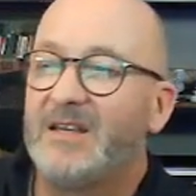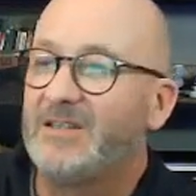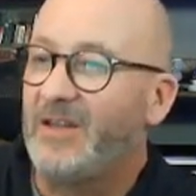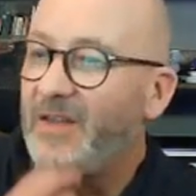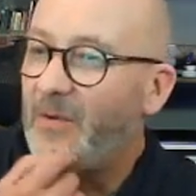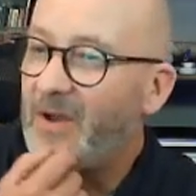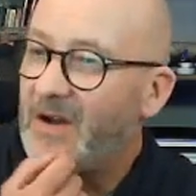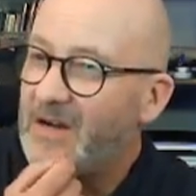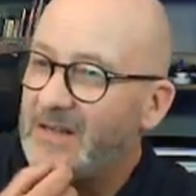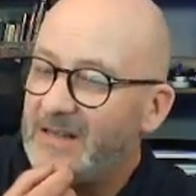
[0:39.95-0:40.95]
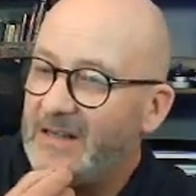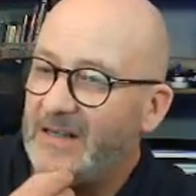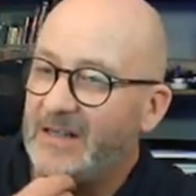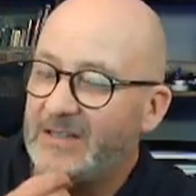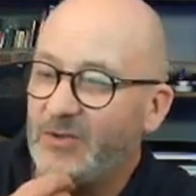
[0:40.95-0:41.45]
So there we are,
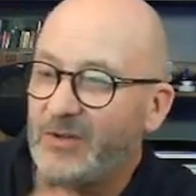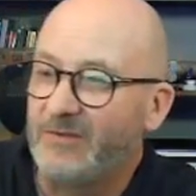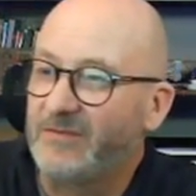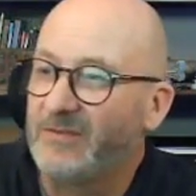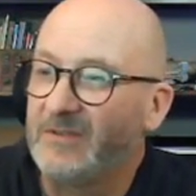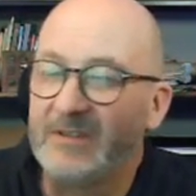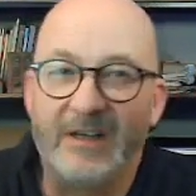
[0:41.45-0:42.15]
sort of